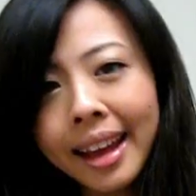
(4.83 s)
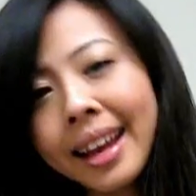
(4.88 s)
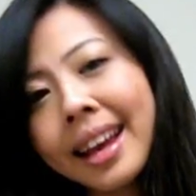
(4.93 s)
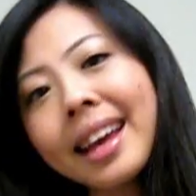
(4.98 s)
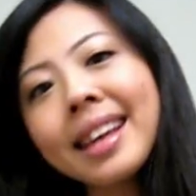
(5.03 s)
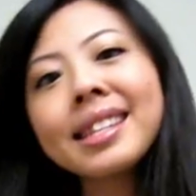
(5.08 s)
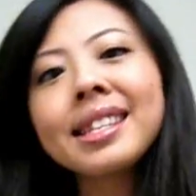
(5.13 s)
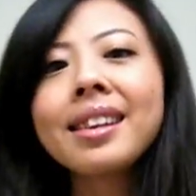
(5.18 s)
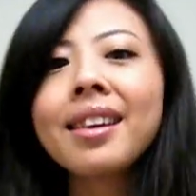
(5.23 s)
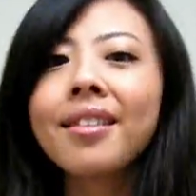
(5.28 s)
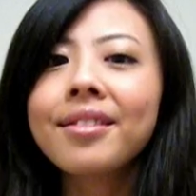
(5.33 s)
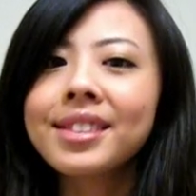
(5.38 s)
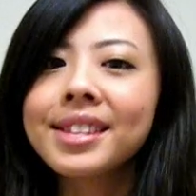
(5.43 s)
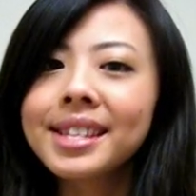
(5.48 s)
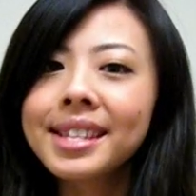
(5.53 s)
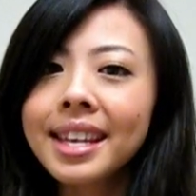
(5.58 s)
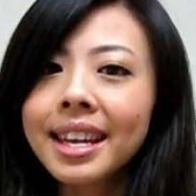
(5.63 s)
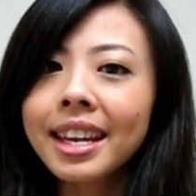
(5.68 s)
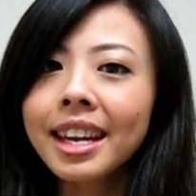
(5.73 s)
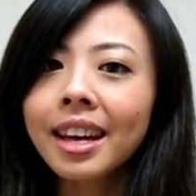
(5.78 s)
In case you
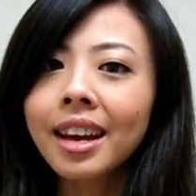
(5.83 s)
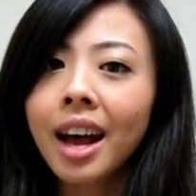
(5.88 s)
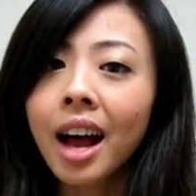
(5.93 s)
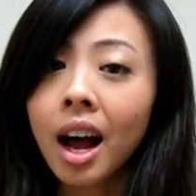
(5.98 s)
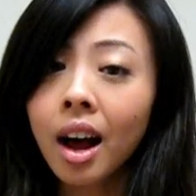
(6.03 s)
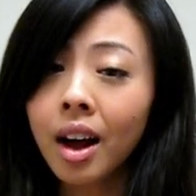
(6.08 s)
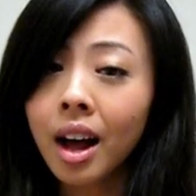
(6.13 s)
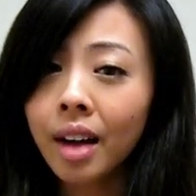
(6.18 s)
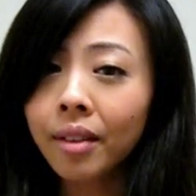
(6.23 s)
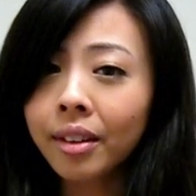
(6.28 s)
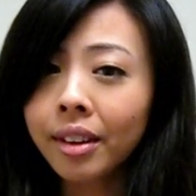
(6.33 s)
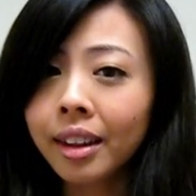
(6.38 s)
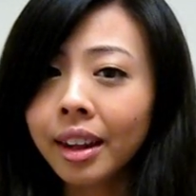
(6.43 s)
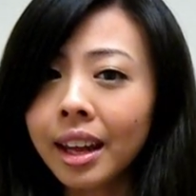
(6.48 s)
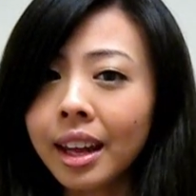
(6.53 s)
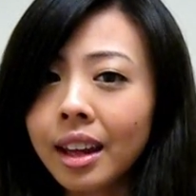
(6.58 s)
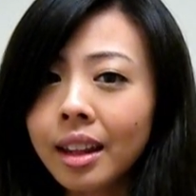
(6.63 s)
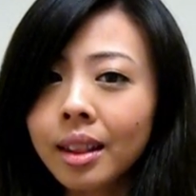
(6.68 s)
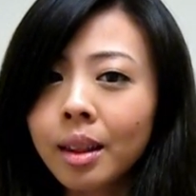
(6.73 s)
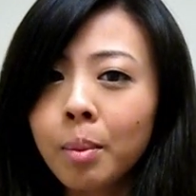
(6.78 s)
haven't seen it, I'll have a
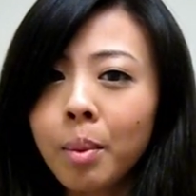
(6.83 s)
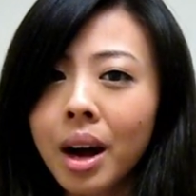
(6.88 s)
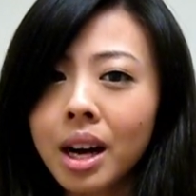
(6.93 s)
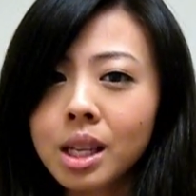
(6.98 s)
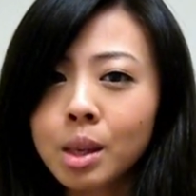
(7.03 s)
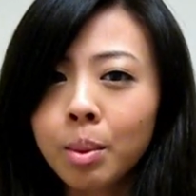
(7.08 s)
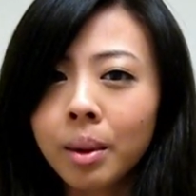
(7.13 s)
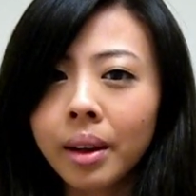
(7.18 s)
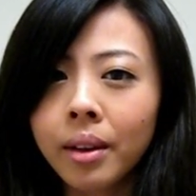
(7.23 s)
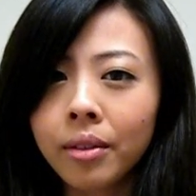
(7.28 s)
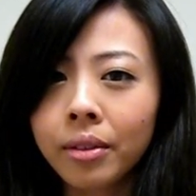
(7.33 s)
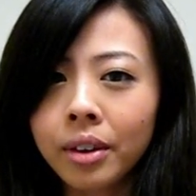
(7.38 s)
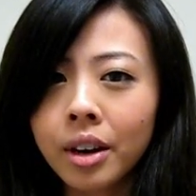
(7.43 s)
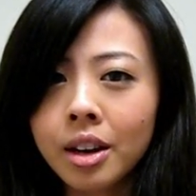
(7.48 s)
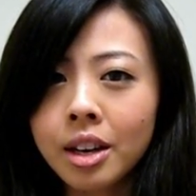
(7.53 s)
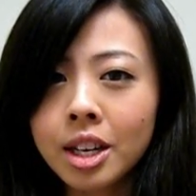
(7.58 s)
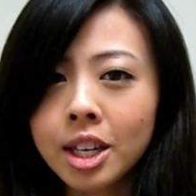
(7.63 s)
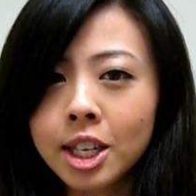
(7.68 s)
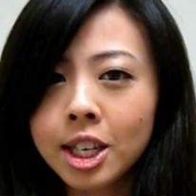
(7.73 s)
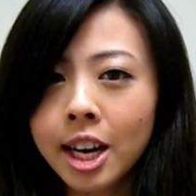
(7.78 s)
link in the box below for
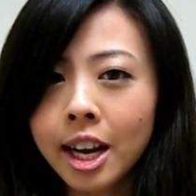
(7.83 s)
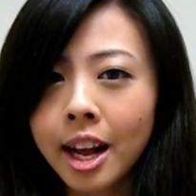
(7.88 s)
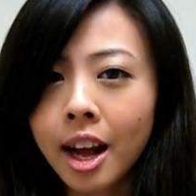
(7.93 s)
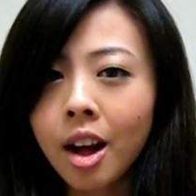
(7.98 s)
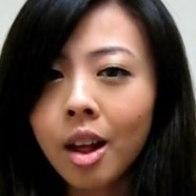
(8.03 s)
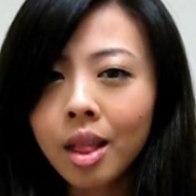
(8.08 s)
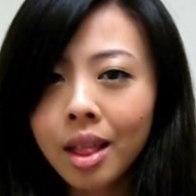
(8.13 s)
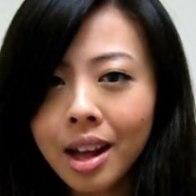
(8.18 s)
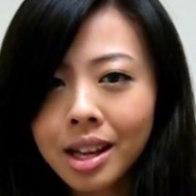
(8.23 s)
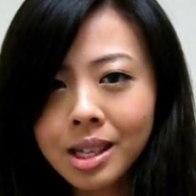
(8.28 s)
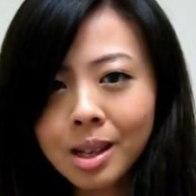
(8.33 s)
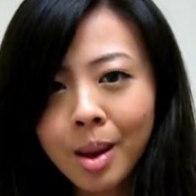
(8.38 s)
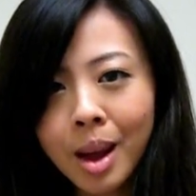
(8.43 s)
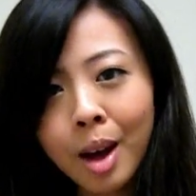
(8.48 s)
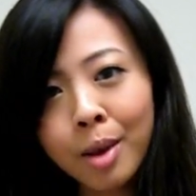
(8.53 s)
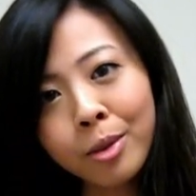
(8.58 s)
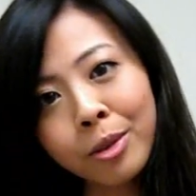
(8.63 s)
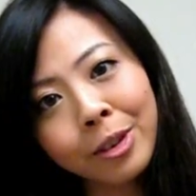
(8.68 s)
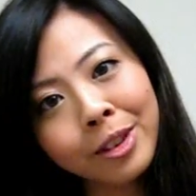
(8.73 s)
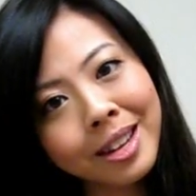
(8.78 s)
you to check out. Lots of
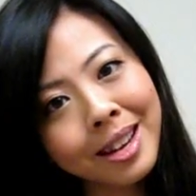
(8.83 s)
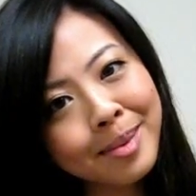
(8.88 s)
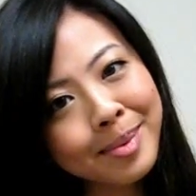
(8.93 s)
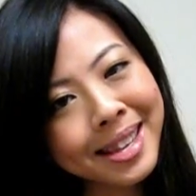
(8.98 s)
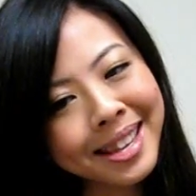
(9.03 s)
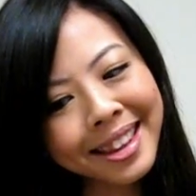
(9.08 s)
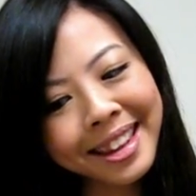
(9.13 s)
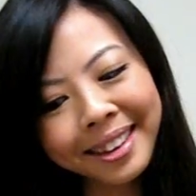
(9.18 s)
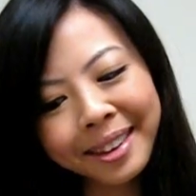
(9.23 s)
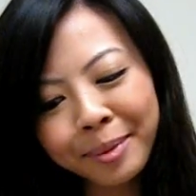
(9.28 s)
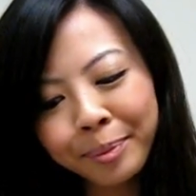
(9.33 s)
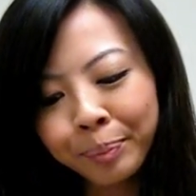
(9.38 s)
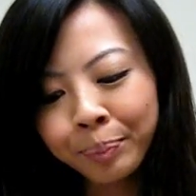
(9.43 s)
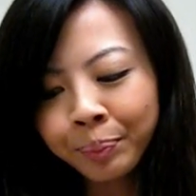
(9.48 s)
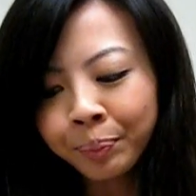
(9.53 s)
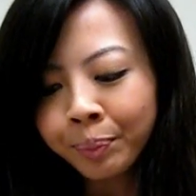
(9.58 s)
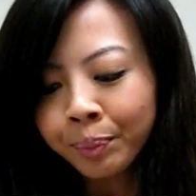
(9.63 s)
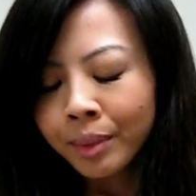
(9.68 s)
helpful tips in there.